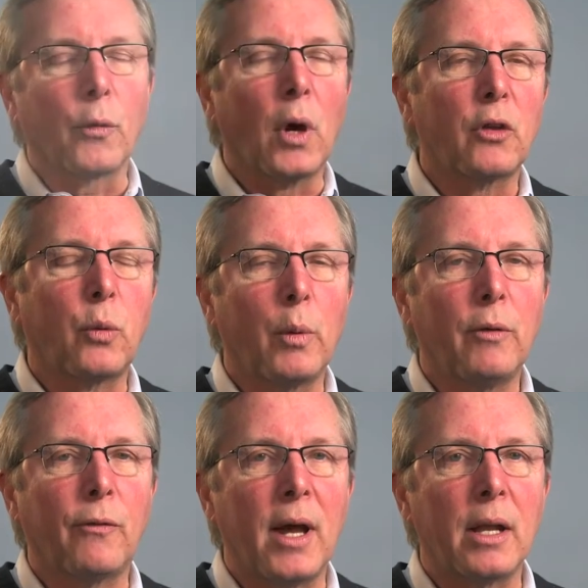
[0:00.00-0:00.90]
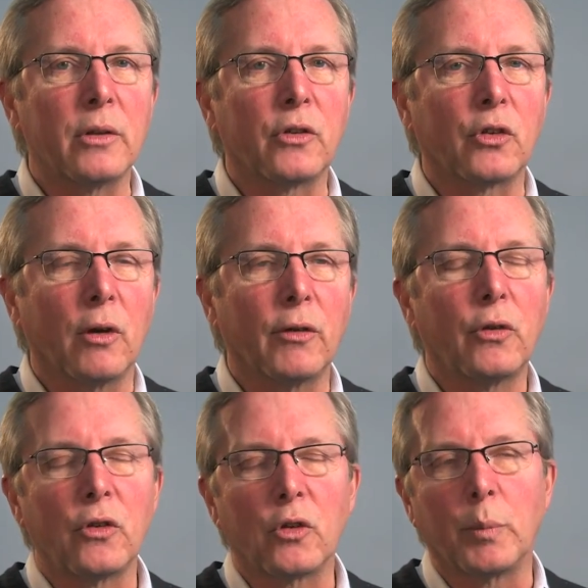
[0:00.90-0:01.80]
for us, what we've found is
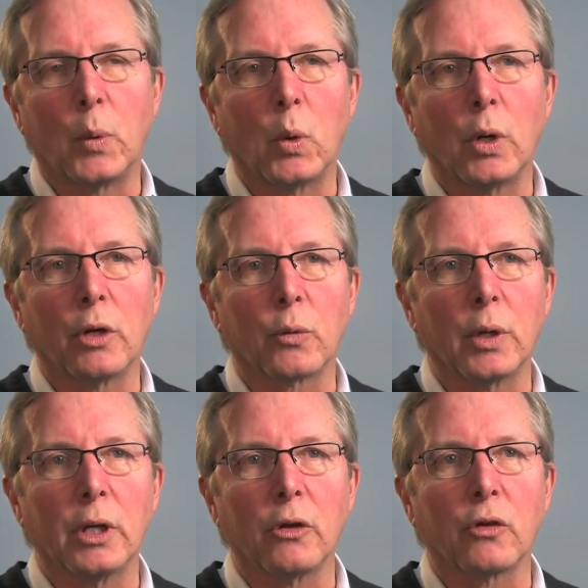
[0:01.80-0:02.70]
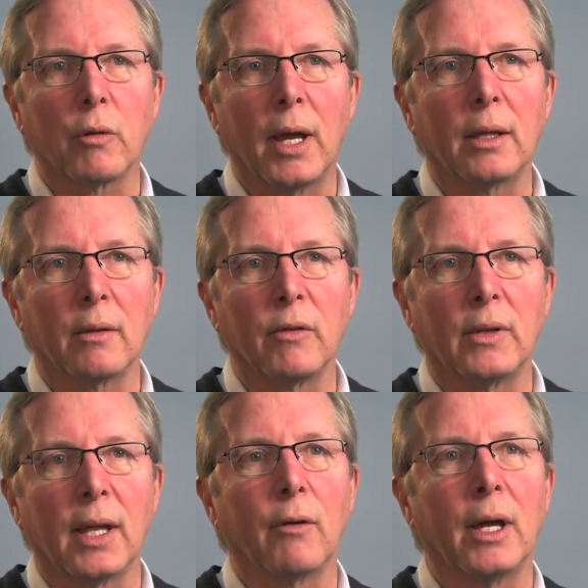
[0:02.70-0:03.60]
service and support is really a strength of
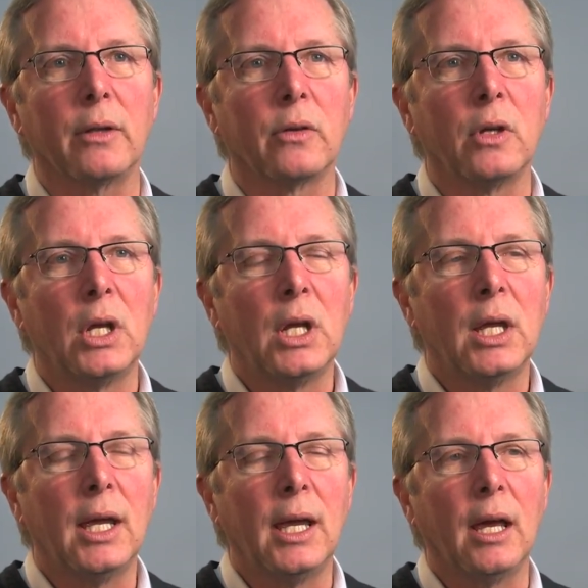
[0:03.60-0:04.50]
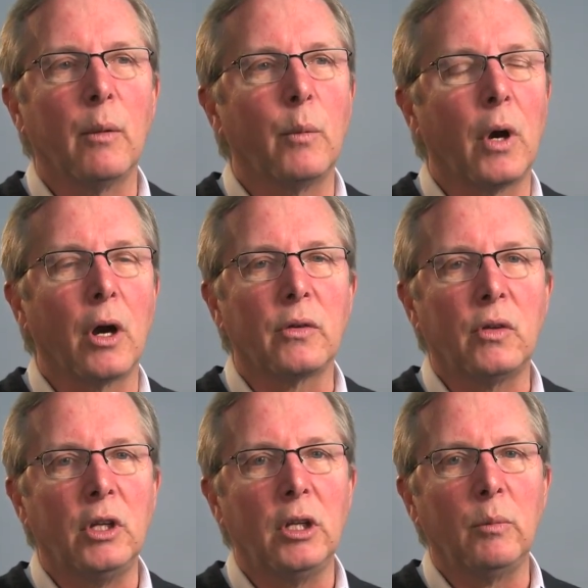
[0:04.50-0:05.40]
Intelerad. And our
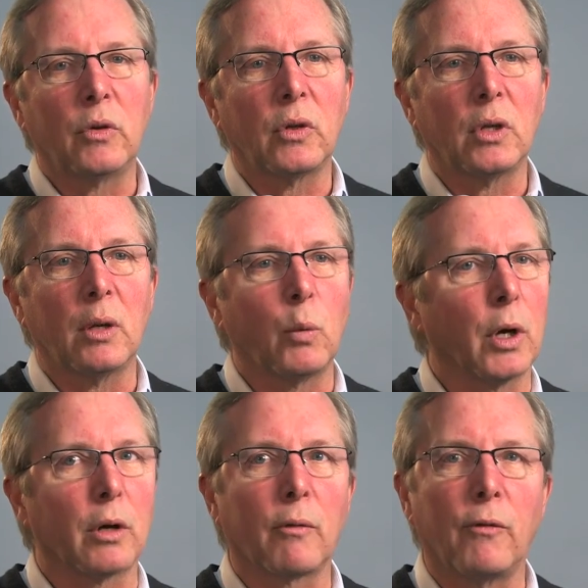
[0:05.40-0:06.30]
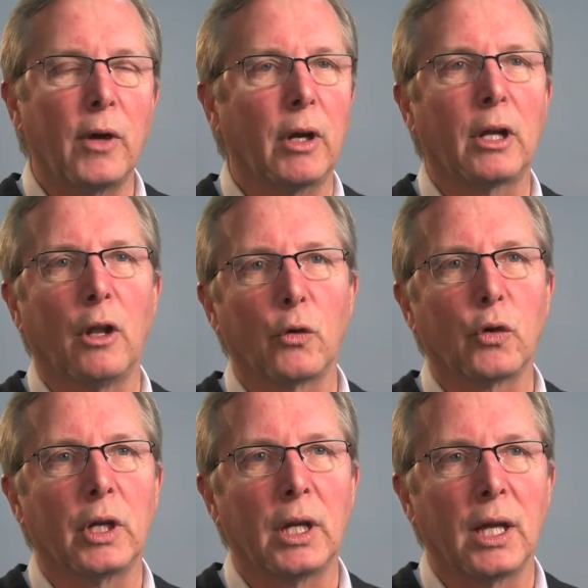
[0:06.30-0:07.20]
teams work very
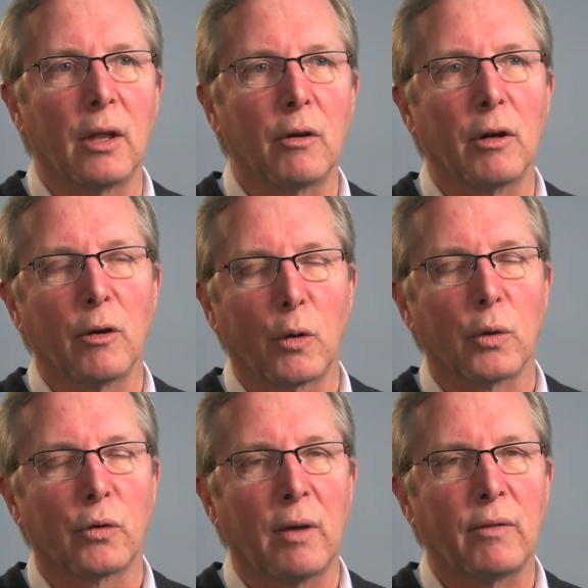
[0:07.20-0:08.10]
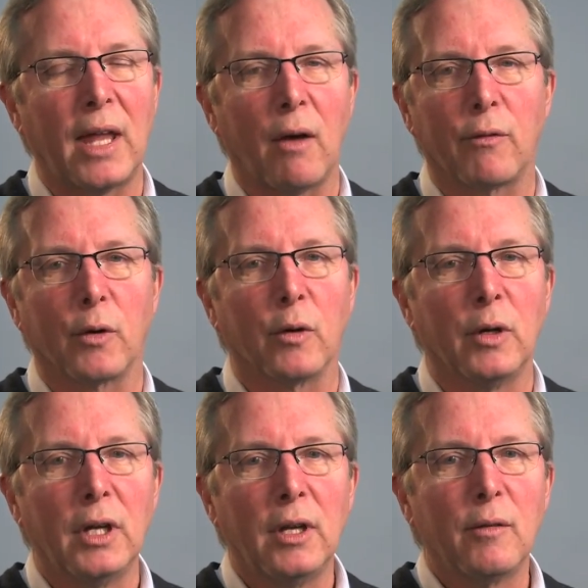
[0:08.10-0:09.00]
closely together, and of course have now
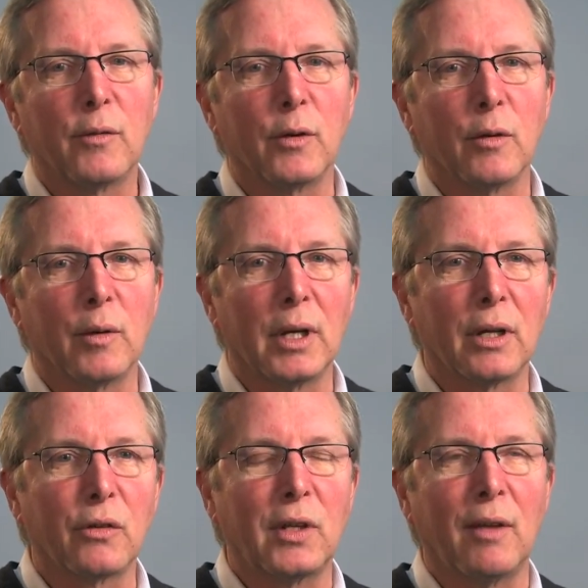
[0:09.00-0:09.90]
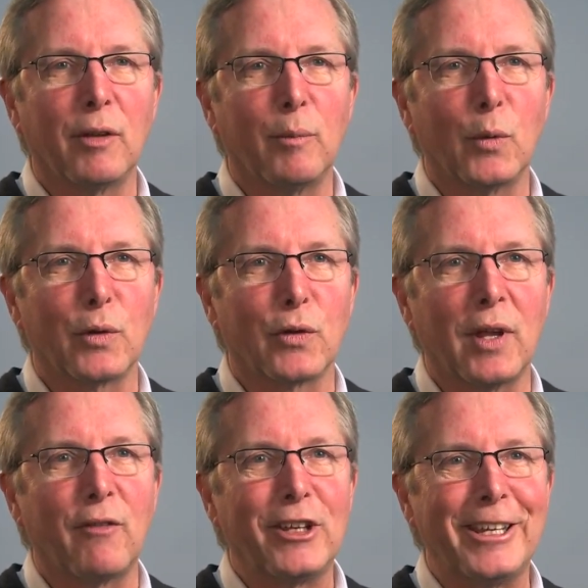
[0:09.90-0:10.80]
for more than
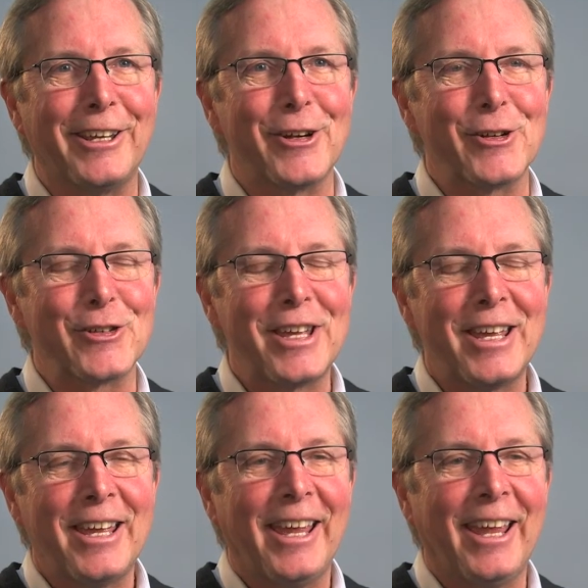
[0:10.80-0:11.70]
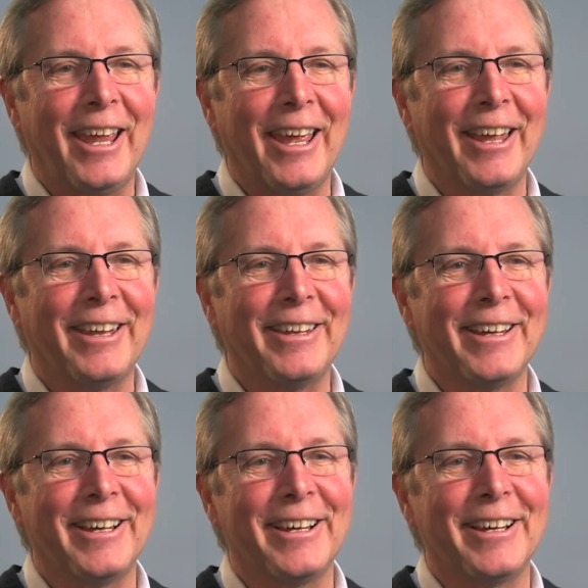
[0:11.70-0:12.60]
7 years. And
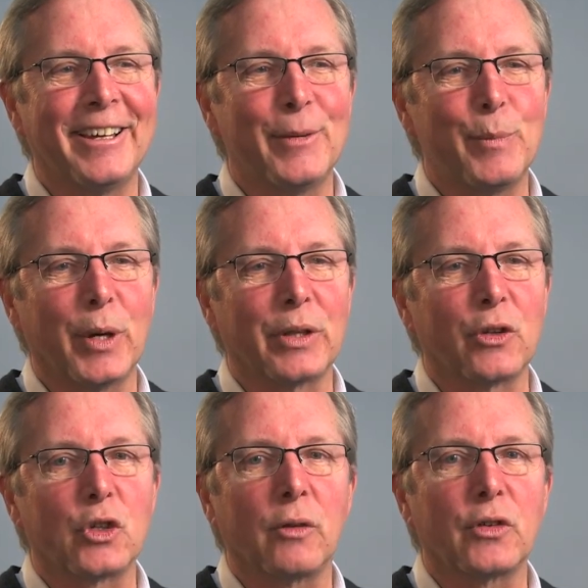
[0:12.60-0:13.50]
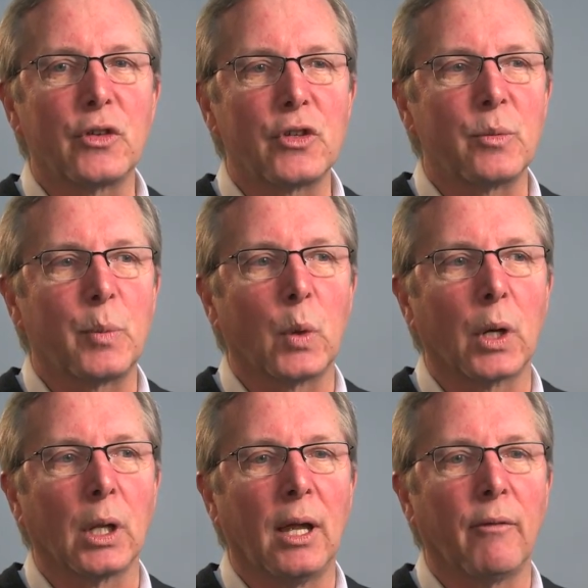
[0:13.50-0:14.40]
but the service and
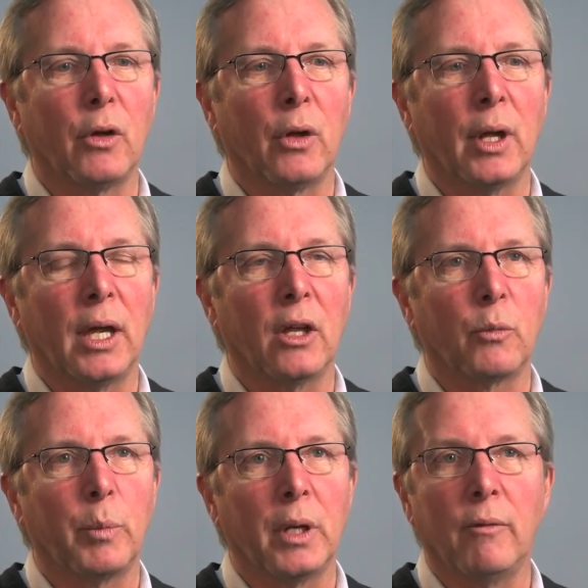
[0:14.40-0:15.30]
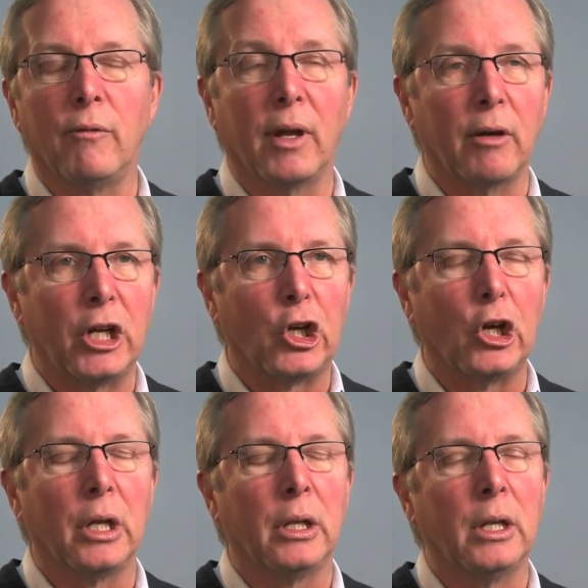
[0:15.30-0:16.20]
support level has been very
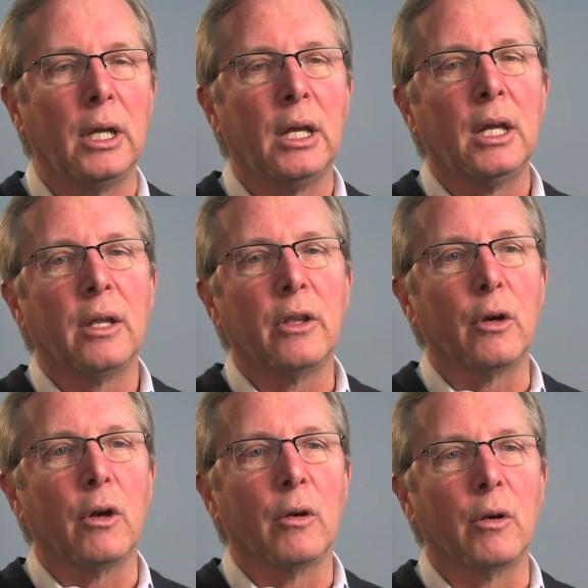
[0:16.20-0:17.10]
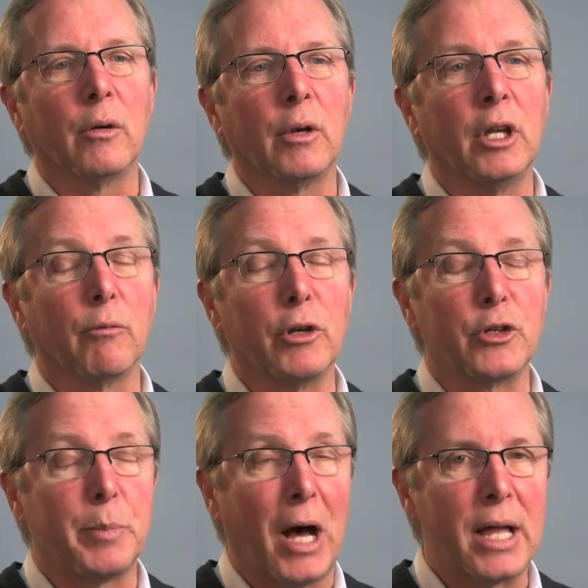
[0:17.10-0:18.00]
good. They're
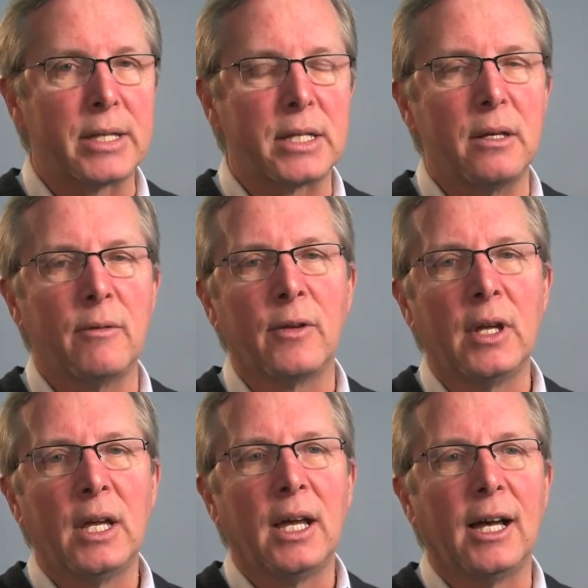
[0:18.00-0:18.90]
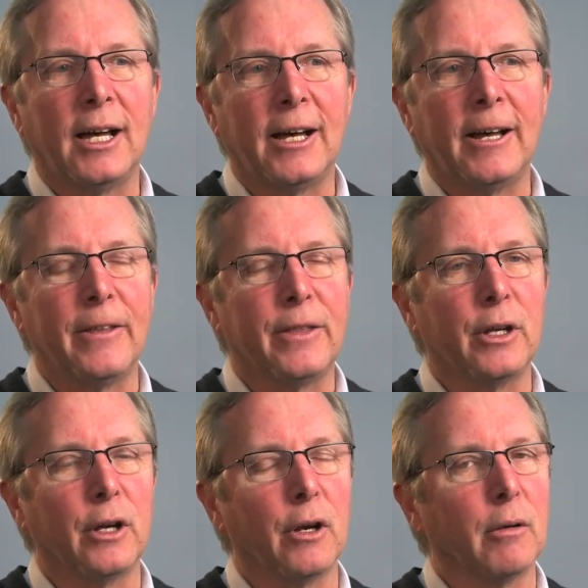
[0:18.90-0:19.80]
responsive.
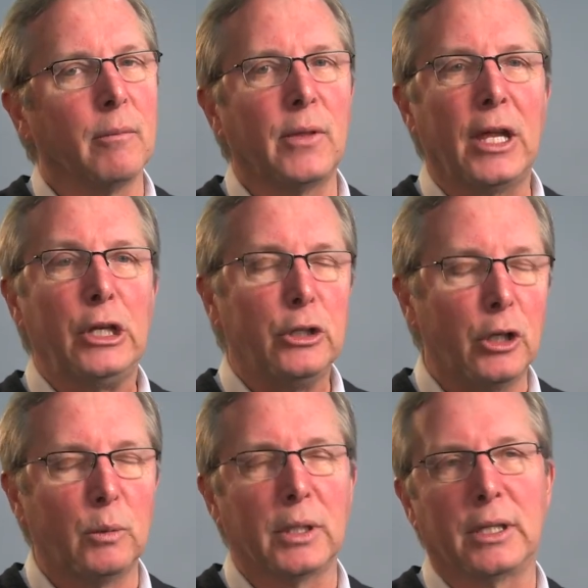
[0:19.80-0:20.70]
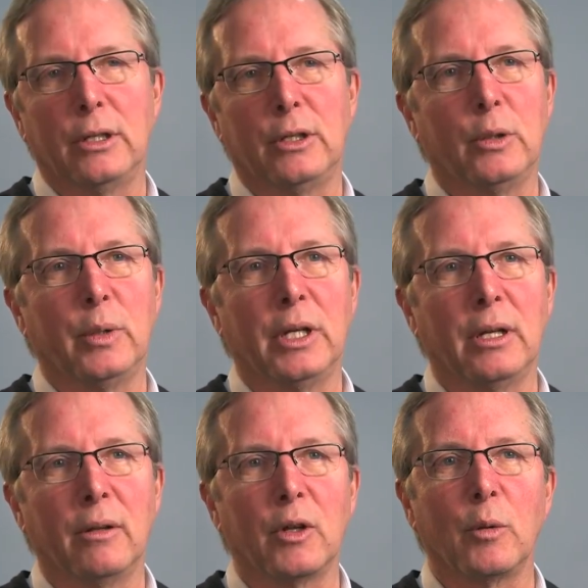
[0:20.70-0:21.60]
They know what they're
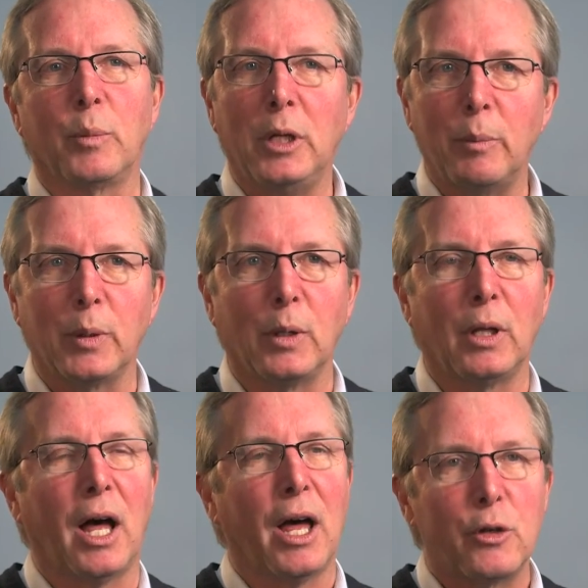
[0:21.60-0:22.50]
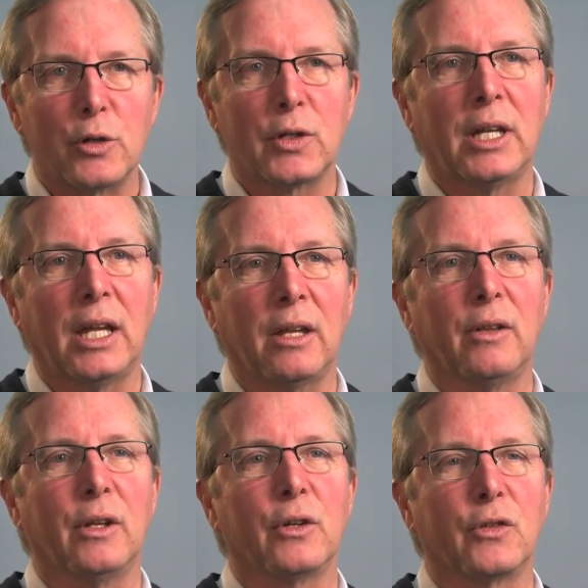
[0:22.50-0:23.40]
doing. Their people
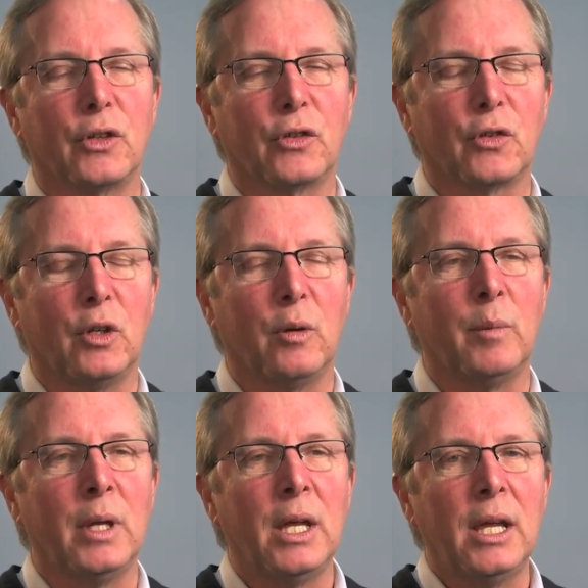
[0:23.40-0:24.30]
understand their system